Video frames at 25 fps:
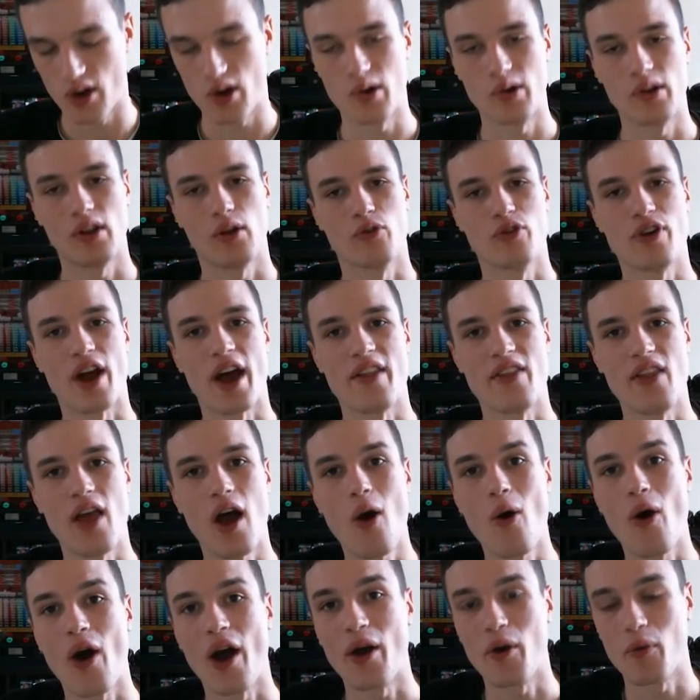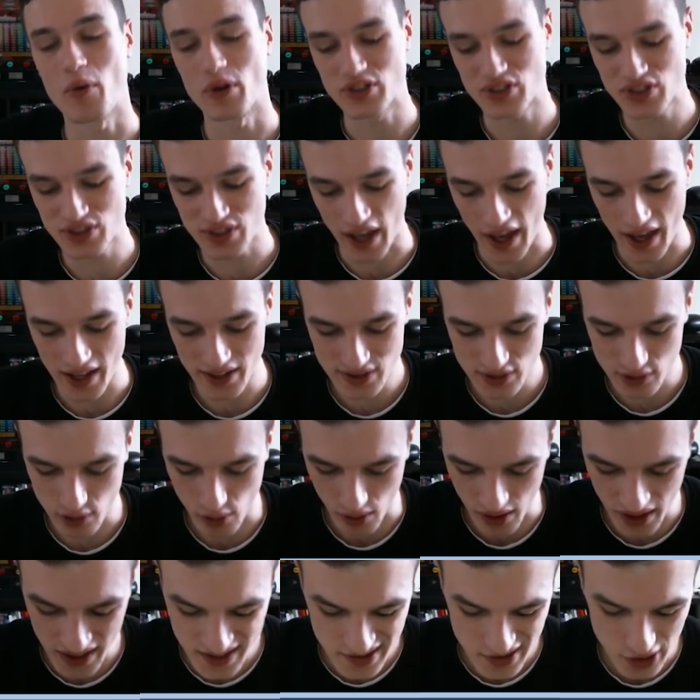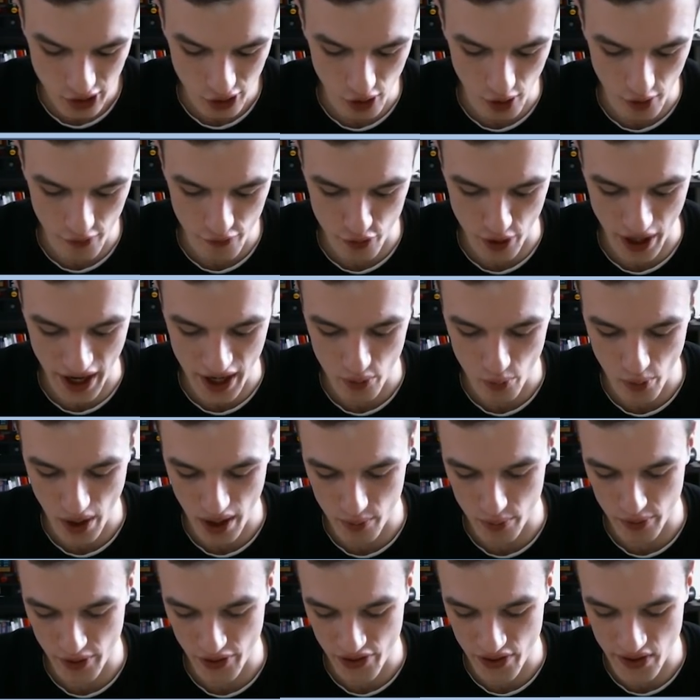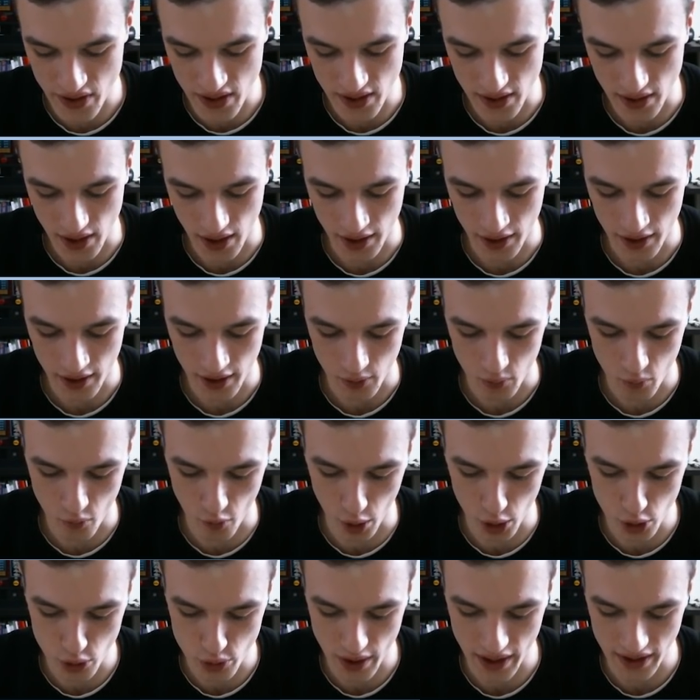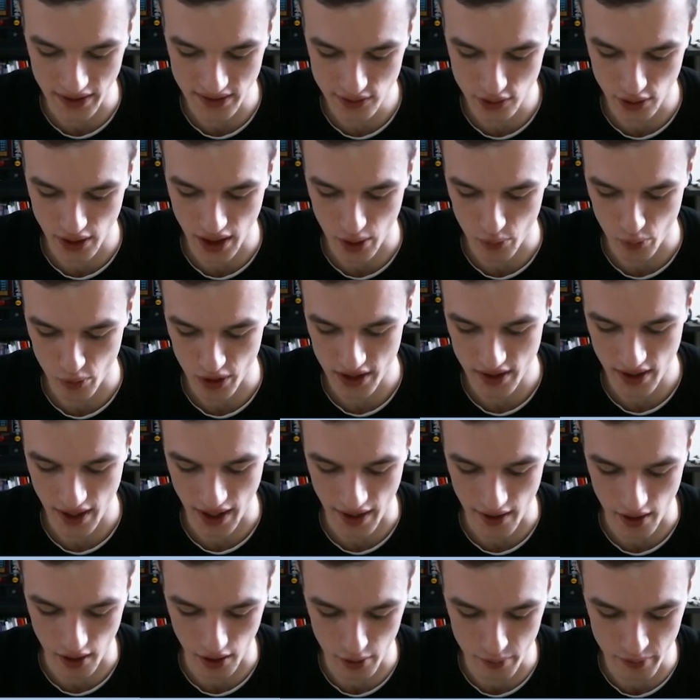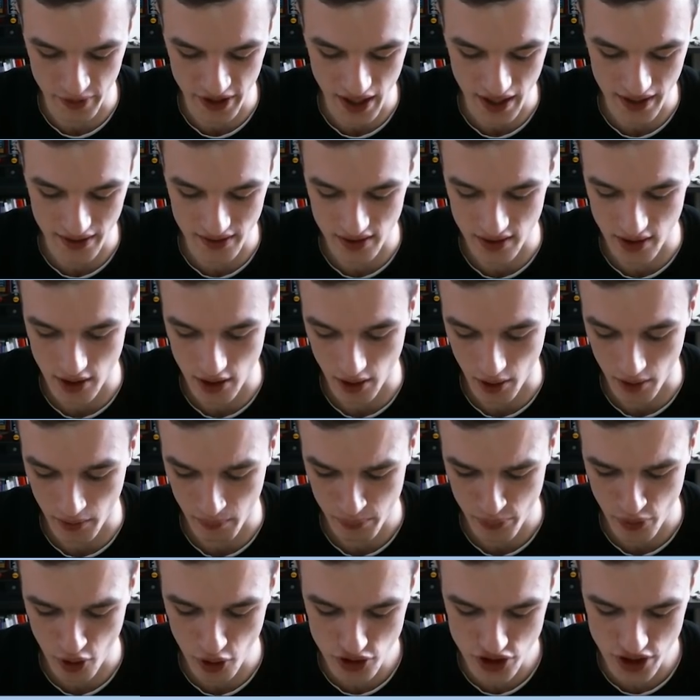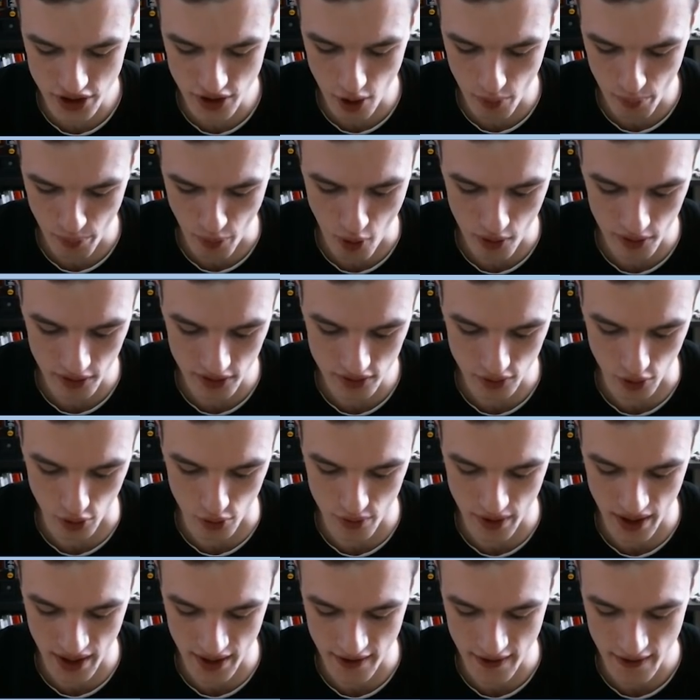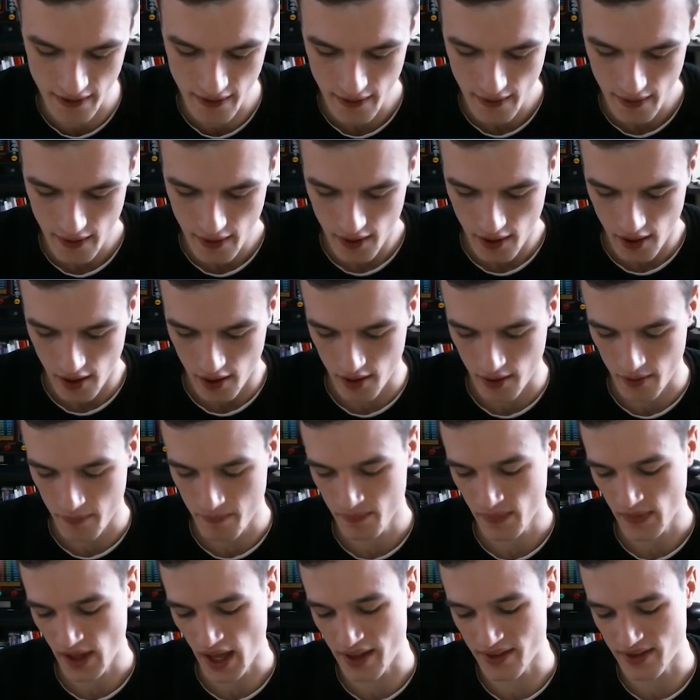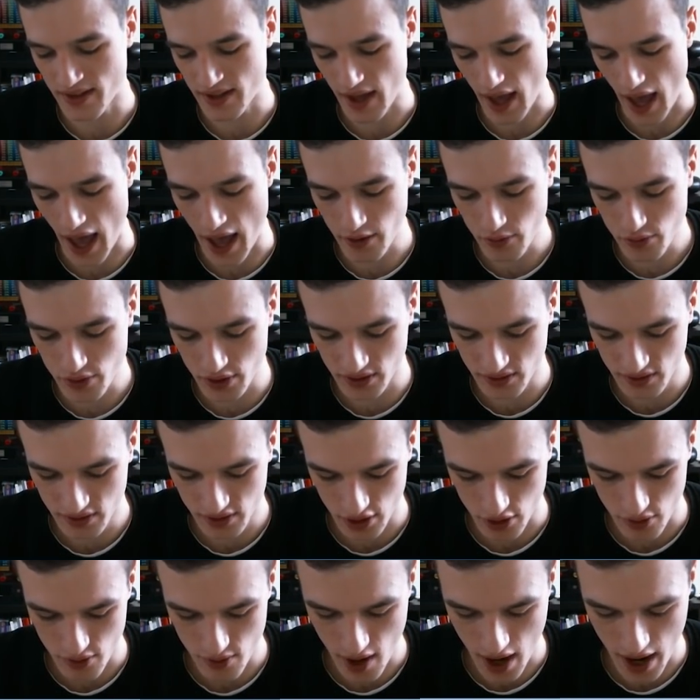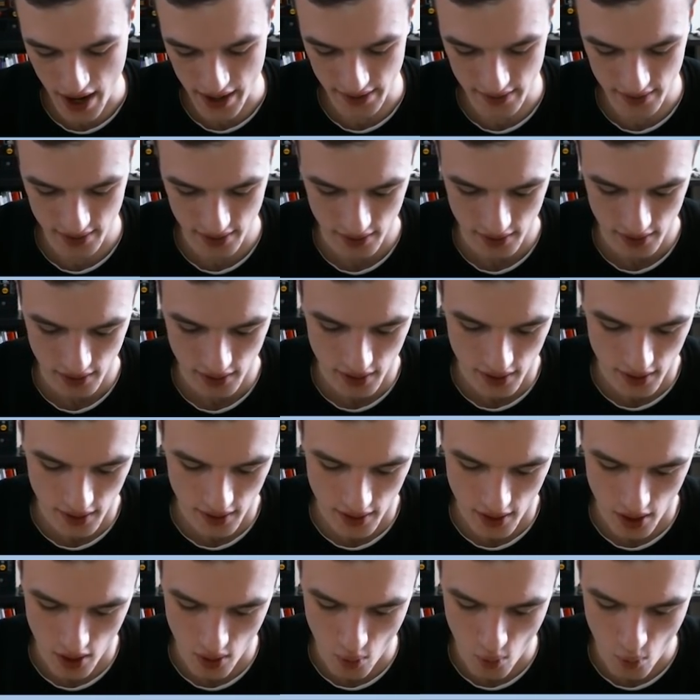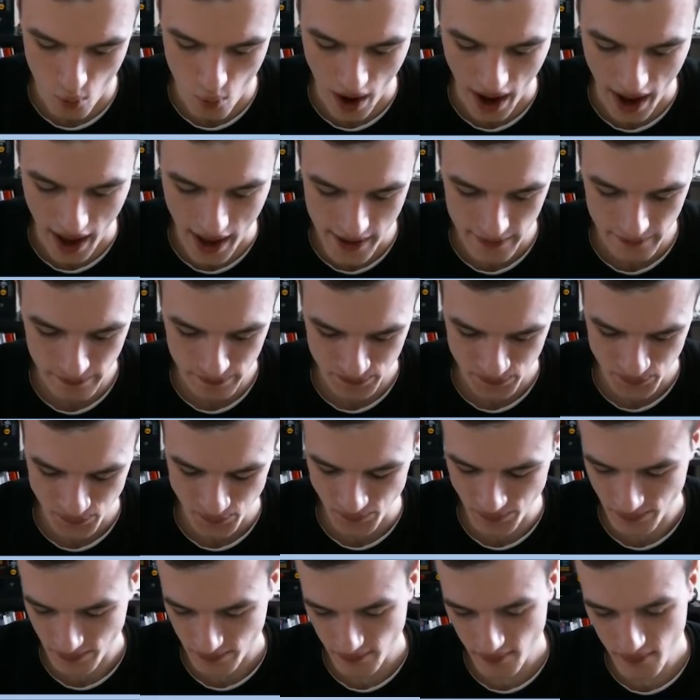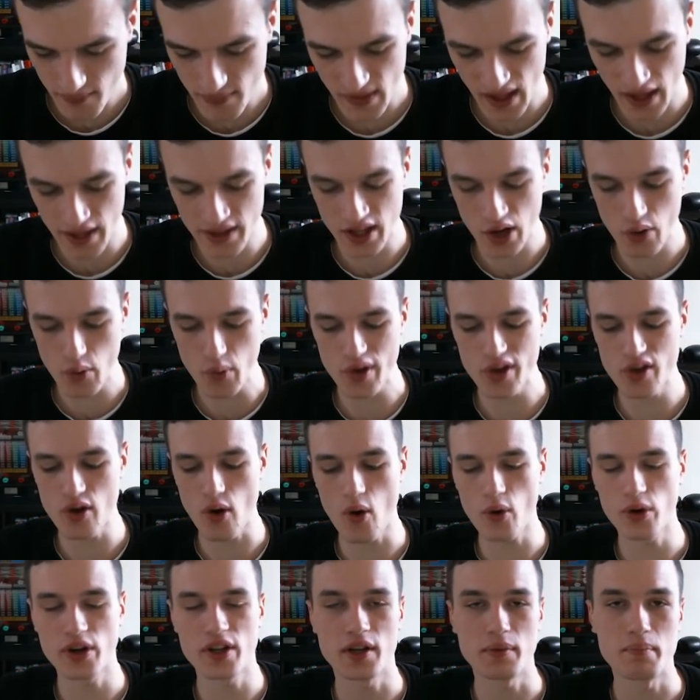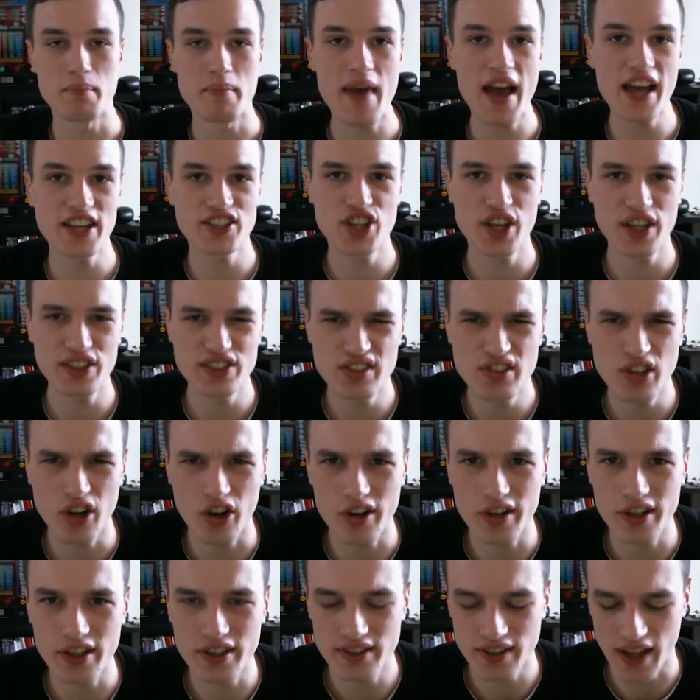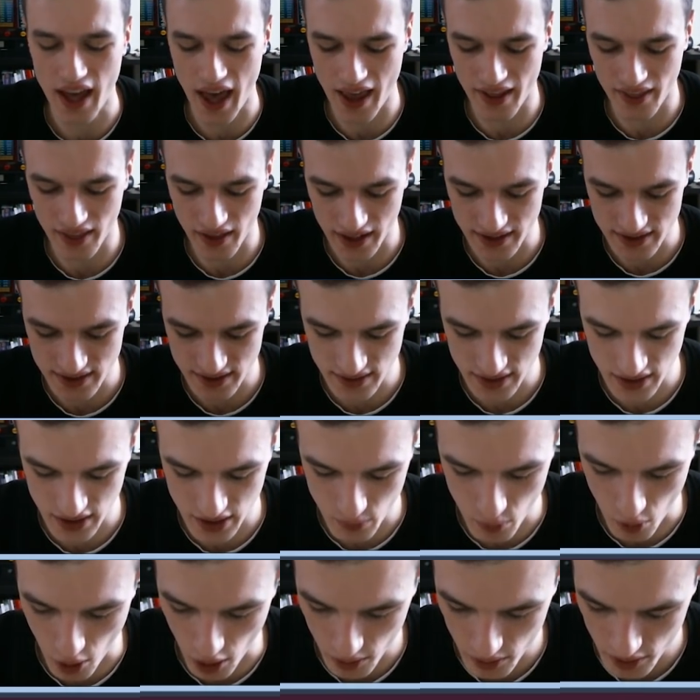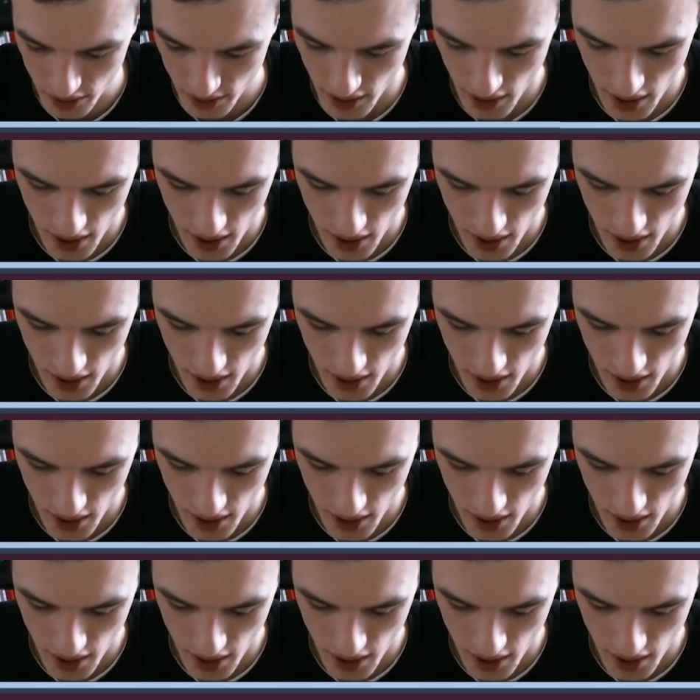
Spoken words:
right now, I would say. So let's start off right away with the Void Ray, so that we can eliminate the approaching opponents already at the entrance here right away. And there we go, the match has started, and let's see what